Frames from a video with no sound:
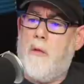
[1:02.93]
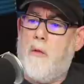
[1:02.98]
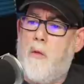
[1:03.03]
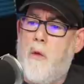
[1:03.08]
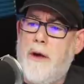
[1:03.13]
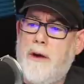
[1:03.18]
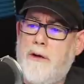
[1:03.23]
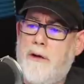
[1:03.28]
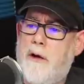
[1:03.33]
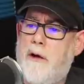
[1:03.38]
a
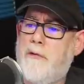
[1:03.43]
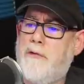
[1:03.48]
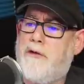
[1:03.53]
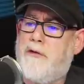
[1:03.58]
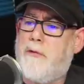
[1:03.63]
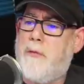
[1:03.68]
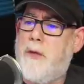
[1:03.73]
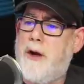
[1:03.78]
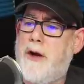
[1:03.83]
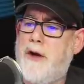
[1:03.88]
Windows
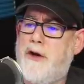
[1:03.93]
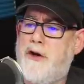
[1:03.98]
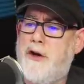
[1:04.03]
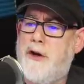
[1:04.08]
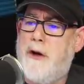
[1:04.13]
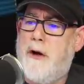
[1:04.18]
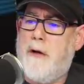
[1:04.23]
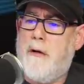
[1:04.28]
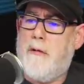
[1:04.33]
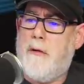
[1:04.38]

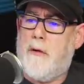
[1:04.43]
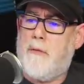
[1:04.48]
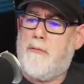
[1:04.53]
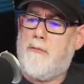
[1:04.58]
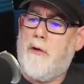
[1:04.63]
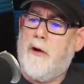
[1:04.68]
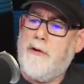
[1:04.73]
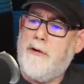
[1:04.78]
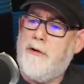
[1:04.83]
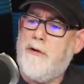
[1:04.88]
switcher, a
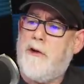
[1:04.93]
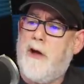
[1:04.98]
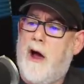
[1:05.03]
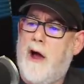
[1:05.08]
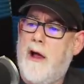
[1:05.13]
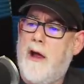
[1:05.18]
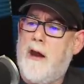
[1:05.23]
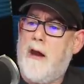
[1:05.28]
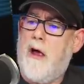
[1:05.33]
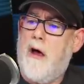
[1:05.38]
run
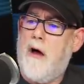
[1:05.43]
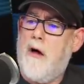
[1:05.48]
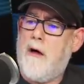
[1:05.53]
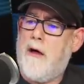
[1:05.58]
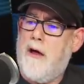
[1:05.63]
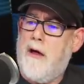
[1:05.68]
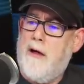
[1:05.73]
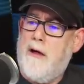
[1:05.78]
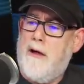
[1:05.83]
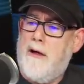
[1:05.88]

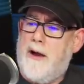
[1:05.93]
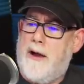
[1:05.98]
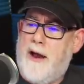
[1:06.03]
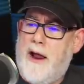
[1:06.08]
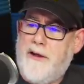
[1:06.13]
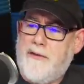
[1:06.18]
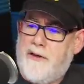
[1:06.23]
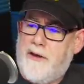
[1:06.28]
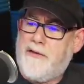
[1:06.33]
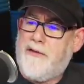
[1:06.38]
dialog, an
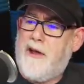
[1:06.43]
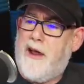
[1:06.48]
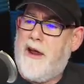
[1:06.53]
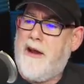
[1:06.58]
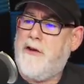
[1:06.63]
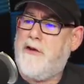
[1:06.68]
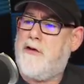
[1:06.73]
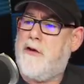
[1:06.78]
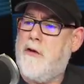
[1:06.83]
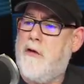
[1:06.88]

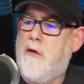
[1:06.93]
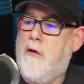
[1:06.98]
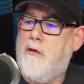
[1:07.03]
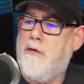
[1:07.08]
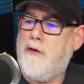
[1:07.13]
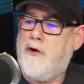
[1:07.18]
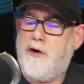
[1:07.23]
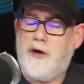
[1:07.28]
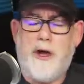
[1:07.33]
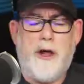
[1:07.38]
SSH
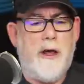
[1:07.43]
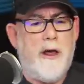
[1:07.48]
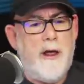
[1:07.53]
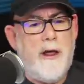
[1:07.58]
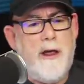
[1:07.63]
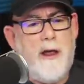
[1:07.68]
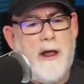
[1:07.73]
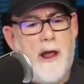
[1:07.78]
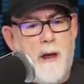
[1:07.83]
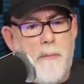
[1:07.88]
launcher,
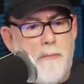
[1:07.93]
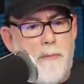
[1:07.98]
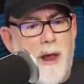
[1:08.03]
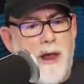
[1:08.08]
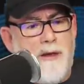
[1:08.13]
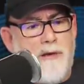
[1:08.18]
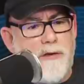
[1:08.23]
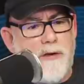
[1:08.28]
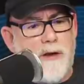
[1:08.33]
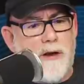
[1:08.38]
and
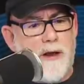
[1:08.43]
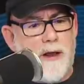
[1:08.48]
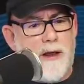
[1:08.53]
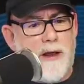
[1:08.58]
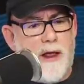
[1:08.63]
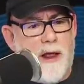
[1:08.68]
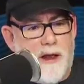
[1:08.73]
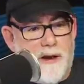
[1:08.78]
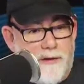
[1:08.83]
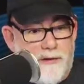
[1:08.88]

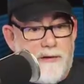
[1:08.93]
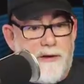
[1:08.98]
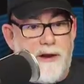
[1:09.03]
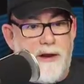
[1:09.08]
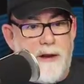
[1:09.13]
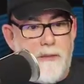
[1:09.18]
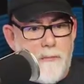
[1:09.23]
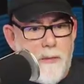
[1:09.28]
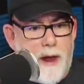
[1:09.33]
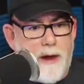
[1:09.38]
basically a
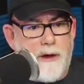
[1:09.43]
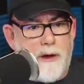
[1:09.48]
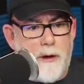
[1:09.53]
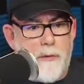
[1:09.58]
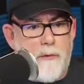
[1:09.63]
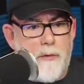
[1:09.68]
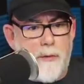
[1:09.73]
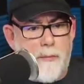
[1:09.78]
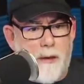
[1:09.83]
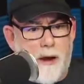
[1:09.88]
dmenu
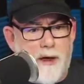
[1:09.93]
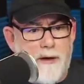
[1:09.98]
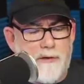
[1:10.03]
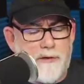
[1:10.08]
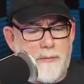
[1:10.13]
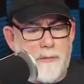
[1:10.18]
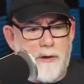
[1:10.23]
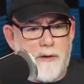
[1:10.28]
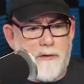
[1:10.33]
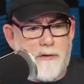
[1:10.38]

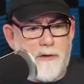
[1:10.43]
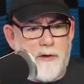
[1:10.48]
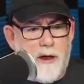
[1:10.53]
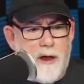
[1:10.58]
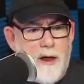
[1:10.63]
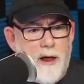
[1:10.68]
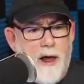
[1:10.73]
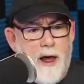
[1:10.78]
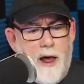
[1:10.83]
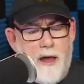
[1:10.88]
replacement.
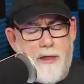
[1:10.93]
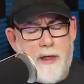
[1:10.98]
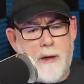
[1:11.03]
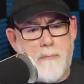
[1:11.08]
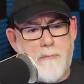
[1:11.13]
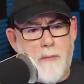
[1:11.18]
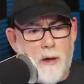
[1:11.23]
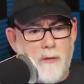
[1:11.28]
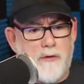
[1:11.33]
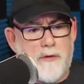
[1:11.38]
I think
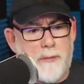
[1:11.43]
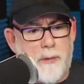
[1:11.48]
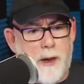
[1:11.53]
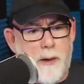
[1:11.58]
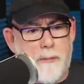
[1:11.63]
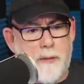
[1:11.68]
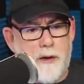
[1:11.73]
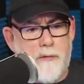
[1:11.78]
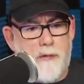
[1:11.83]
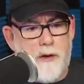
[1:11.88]
most
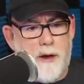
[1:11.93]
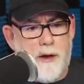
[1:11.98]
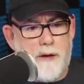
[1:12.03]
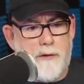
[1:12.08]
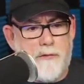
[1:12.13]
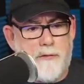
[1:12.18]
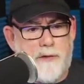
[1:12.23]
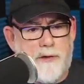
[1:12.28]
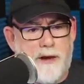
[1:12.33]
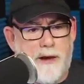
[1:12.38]
people have
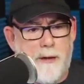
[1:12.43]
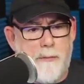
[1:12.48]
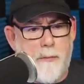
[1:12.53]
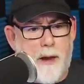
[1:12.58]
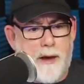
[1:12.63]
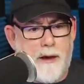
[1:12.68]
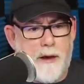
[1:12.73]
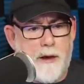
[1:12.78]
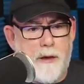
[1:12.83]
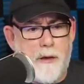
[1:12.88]
heard of
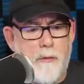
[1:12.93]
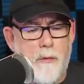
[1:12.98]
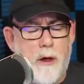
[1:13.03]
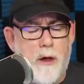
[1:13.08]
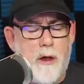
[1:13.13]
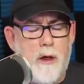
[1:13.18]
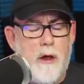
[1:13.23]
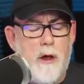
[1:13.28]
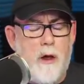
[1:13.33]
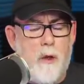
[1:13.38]
dmenu,
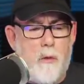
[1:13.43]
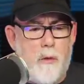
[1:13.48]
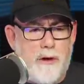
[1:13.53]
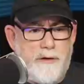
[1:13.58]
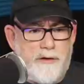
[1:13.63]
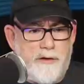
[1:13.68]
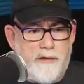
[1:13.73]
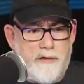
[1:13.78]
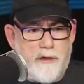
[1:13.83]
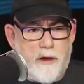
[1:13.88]

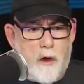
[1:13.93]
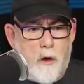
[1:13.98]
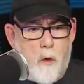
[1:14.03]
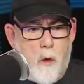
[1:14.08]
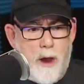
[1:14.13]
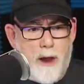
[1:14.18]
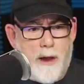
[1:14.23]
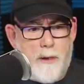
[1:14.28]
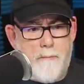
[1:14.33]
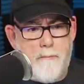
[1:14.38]
which is the
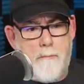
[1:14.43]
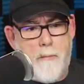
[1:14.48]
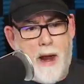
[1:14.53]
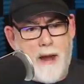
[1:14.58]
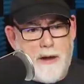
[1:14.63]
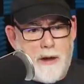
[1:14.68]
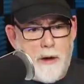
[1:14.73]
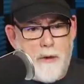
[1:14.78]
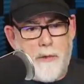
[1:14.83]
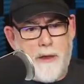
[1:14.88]
quick
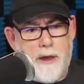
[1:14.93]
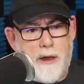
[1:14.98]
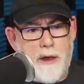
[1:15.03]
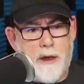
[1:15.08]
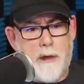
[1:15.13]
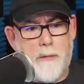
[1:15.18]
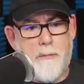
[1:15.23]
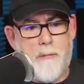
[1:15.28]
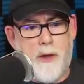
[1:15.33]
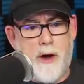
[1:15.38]
menu that you
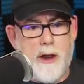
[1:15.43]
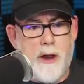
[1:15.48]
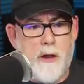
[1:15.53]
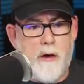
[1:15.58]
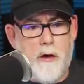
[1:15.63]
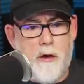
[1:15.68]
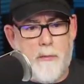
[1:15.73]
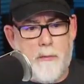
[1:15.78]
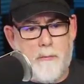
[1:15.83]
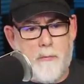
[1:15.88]
can bring
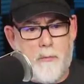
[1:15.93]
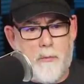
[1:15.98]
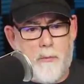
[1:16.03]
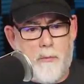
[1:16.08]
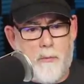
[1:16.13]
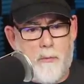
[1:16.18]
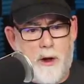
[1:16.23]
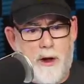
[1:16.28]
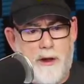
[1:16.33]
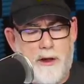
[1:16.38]
up
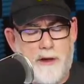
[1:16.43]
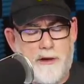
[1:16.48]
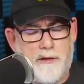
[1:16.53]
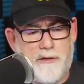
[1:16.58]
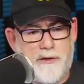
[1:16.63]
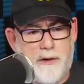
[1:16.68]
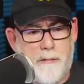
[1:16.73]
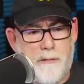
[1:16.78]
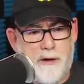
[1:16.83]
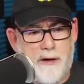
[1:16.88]
where you can
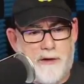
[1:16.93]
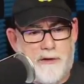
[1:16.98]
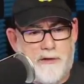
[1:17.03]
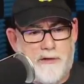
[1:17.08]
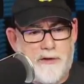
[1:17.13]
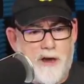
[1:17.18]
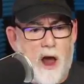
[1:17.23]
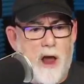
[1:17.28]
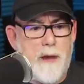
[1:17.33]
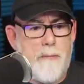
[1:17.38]
simply
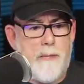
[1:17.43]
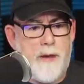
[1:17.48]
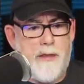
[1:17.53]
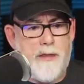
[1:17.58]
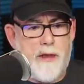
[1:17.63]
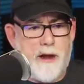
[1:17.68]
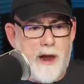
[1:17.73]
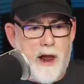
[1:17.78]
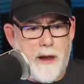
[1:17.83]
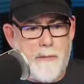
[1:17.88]
type
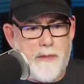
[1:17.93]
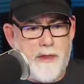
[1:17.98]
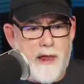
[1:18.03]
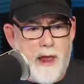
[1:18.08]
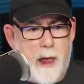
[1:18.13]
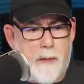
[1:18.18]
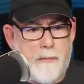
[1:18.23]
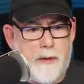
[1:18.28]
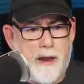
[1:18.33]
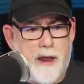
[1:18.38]
in the name of
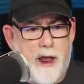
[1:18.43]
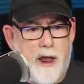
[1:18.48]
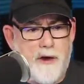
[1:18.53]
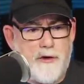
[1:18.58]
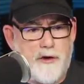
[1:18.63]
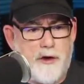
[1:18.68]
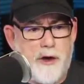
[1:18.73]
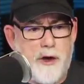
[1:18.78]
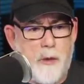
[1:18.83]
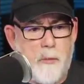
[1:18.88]
the
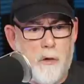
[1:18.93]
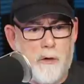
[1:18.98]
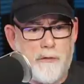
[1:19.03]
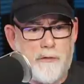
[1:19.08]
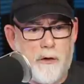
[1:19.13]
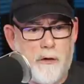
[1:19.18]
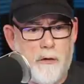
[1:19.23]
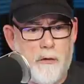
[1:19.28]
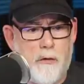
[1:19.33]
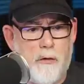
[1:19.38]
application you want
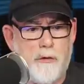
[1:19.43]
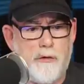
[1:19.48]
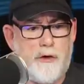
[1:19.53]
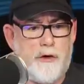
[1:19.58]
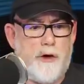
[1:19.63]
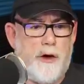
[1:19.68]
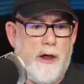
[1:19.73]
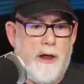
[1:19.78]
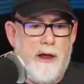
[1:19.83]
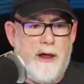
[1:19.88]
to
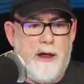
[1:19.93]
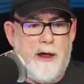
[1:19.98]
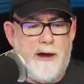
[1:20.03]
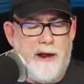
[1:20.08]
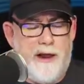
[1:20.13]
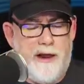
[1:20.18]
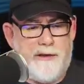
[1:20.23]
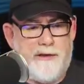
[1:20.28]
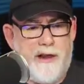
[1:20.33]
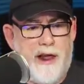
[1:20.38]
launch
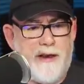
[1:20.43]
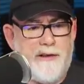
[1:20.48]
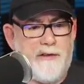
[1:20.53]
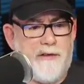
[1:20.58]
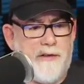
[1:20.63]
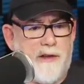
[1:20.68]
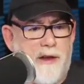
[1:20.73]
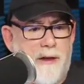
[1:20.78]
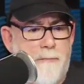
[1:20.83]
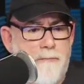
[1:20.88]
and hit
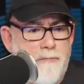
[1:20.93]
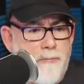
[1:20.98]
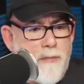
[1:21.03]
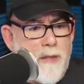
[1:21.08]
enter.